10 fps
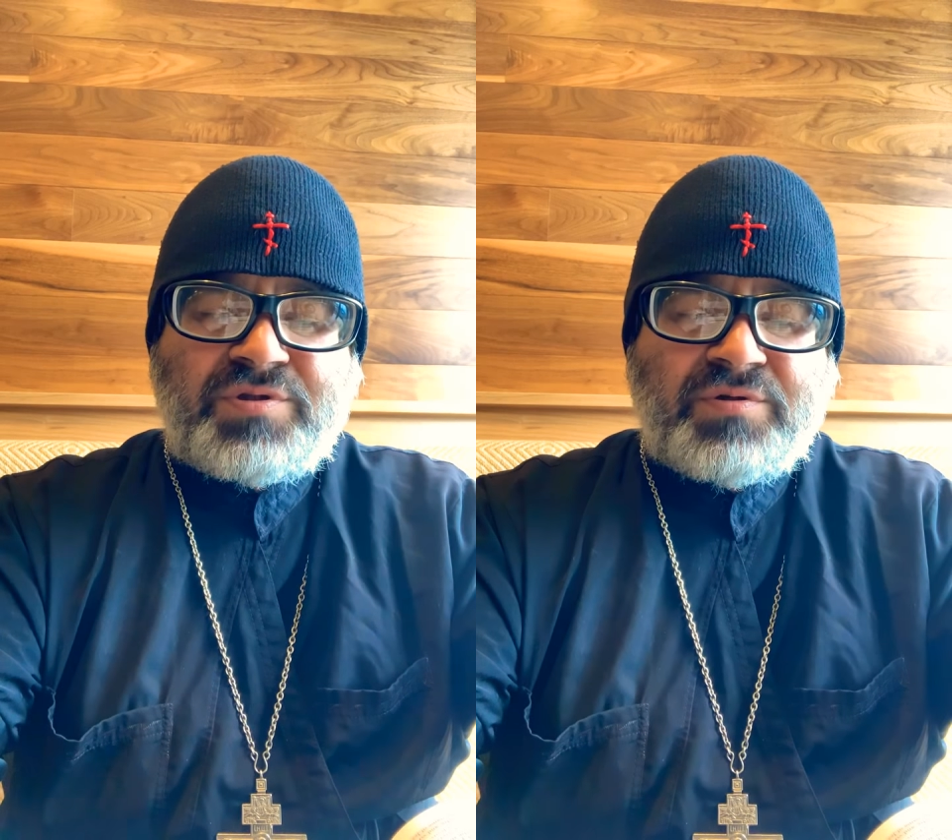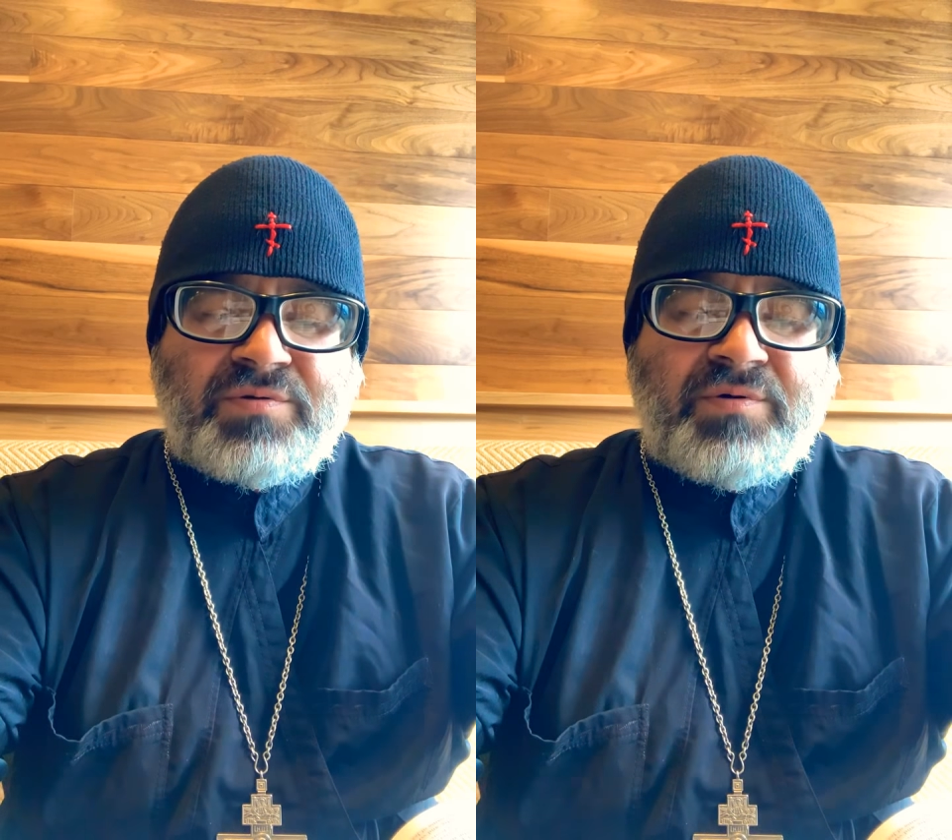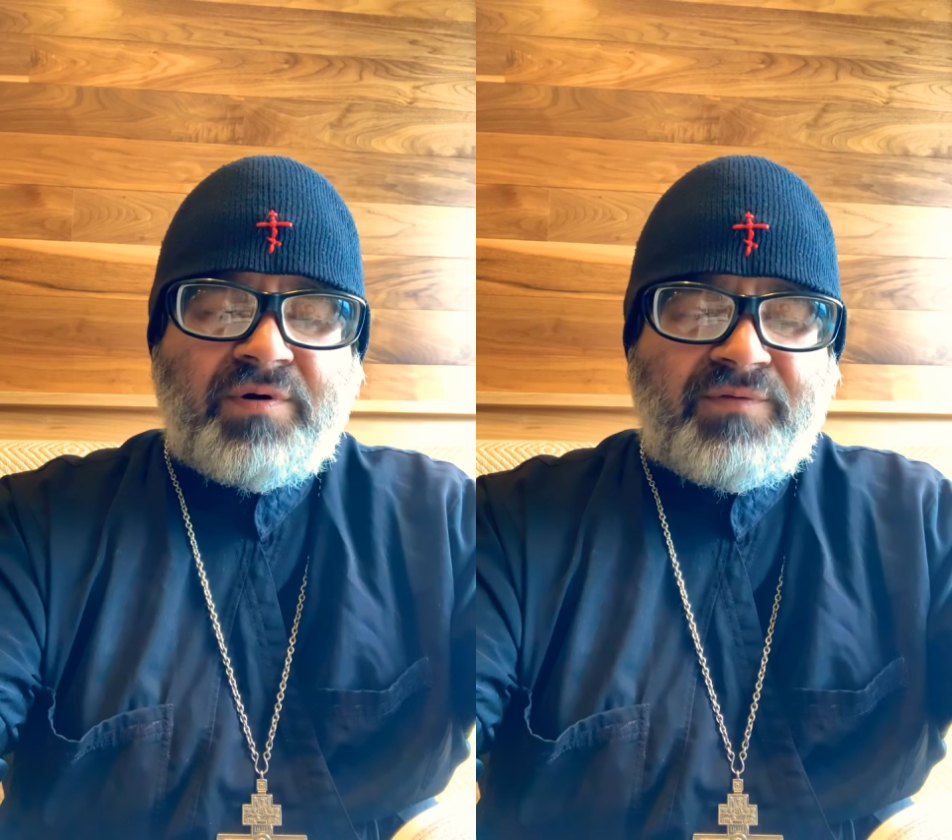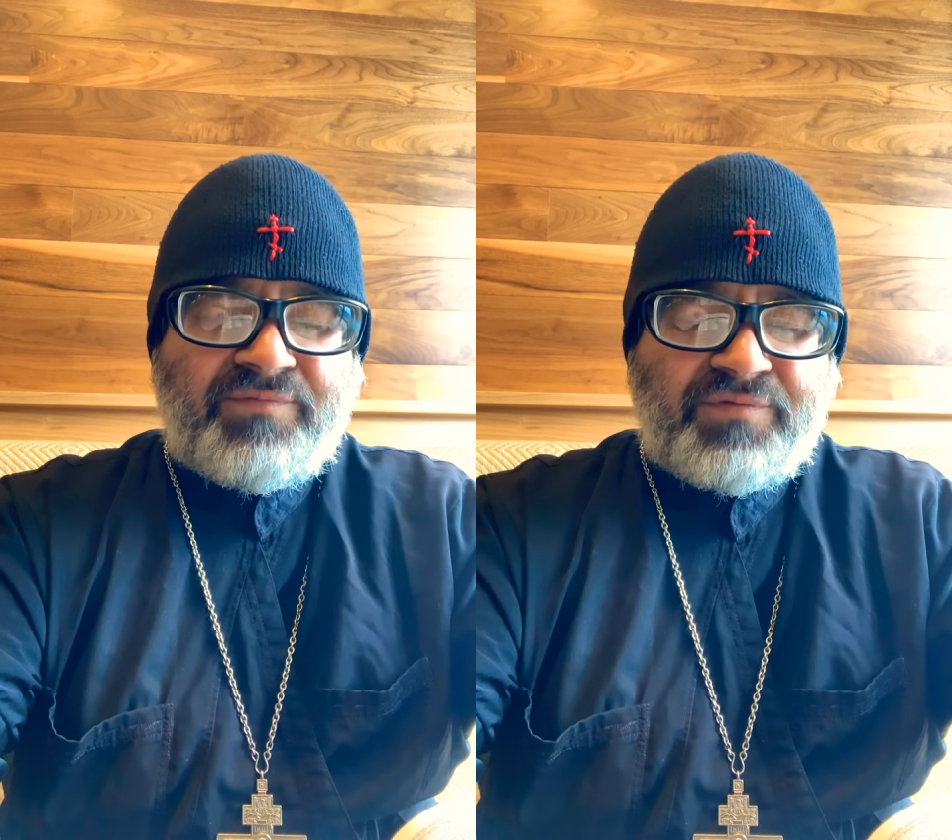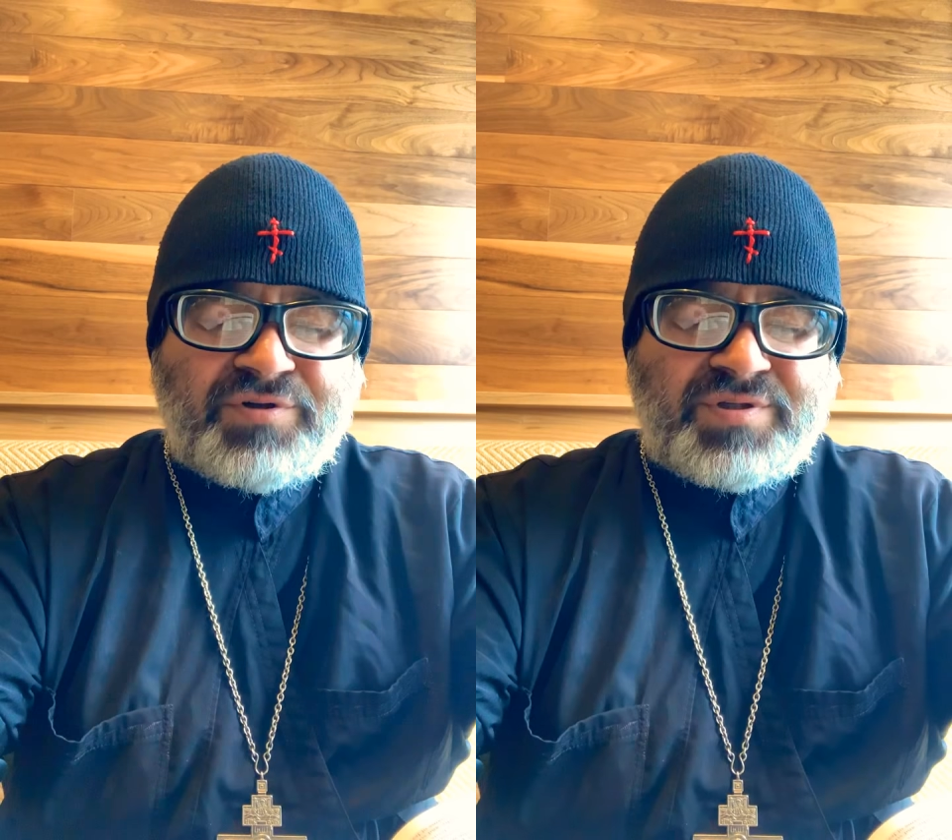2,
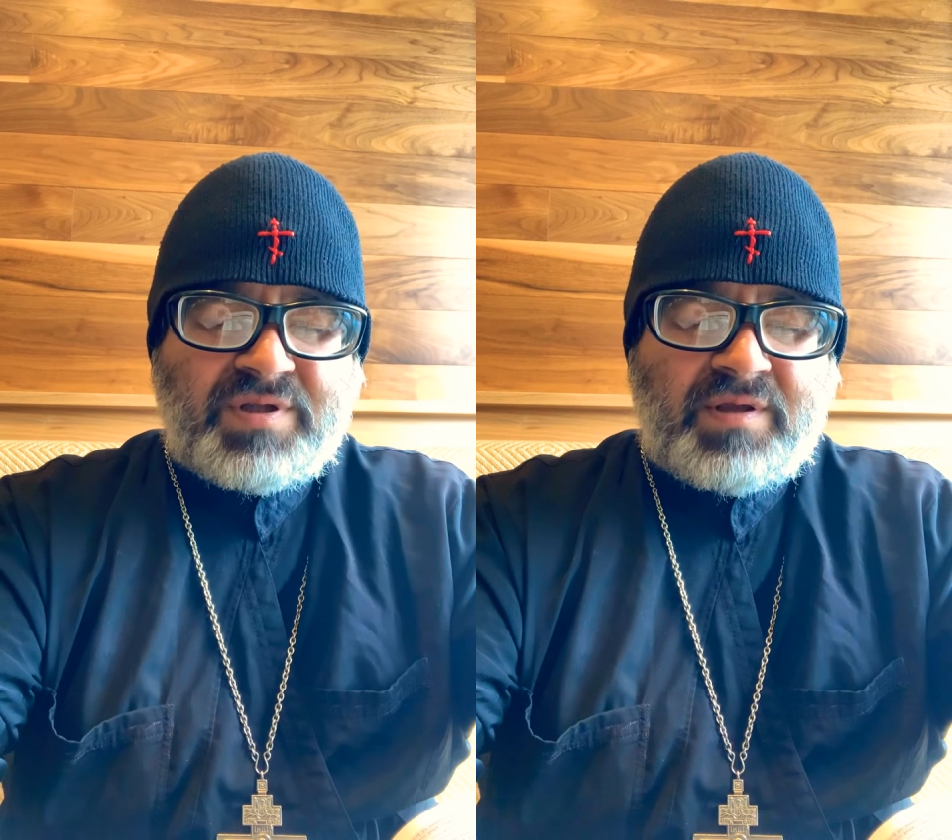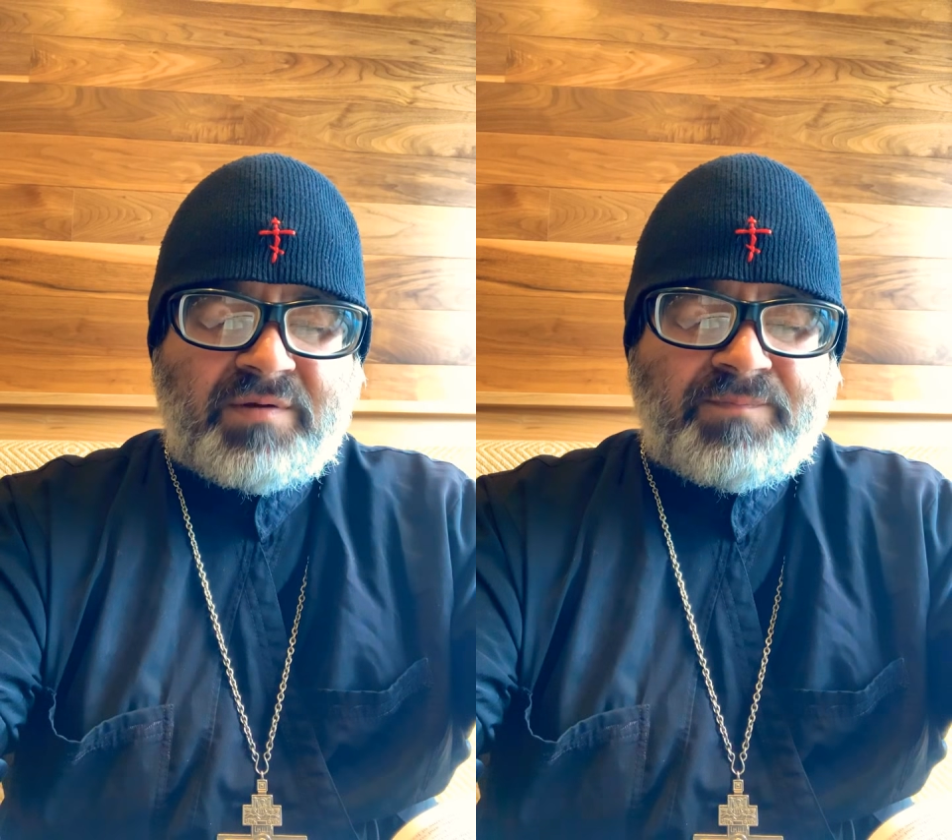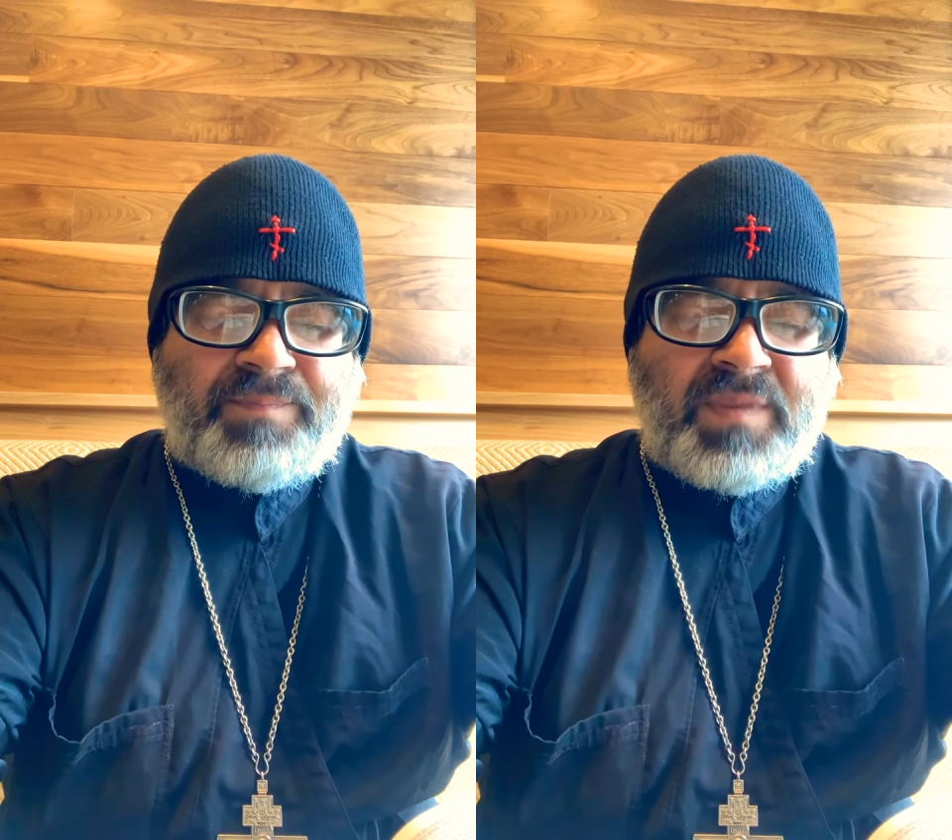verse 10.